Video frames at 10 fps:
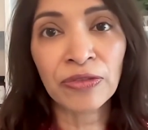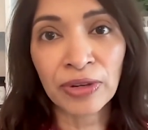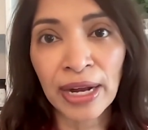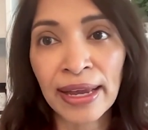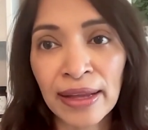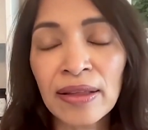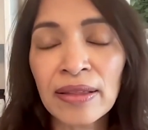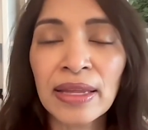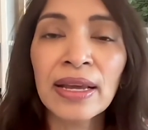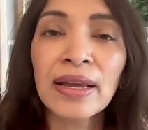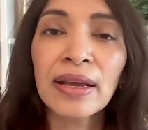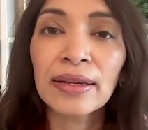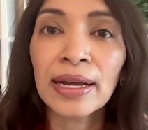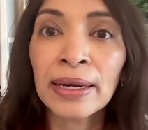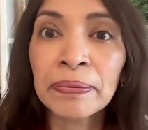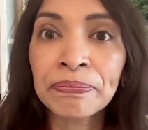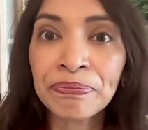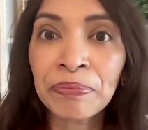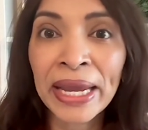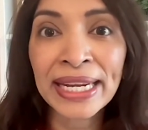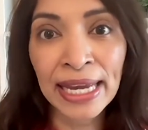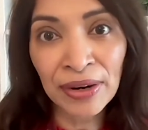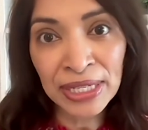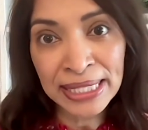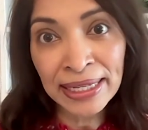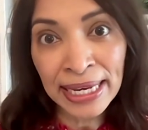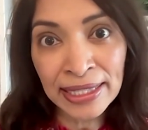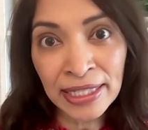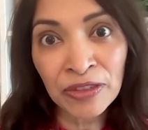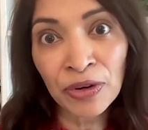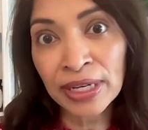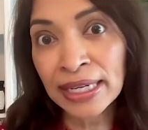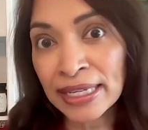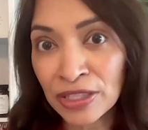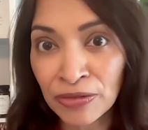for eye health. Beta carotene gets converted into